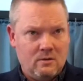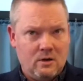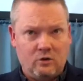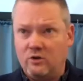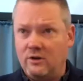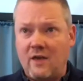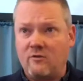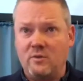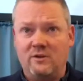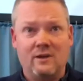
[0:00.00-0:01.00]
It should
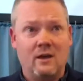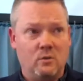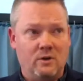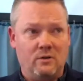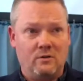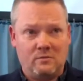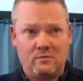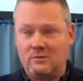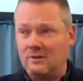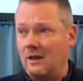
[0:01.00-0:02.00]
never be said when you
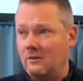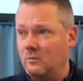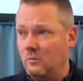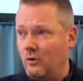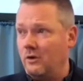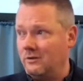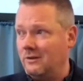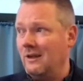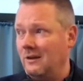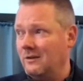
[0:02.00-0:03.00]
select somebody as an
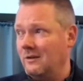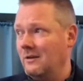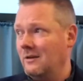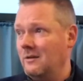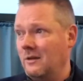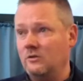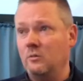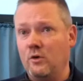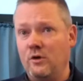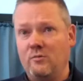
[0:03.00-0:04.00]
elder that
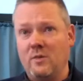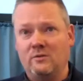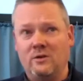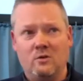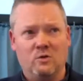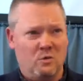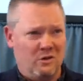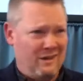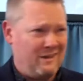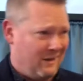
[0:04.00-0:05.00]
somebody from outside goes, well,
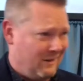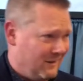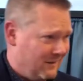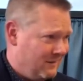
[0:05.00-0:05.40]
that guy,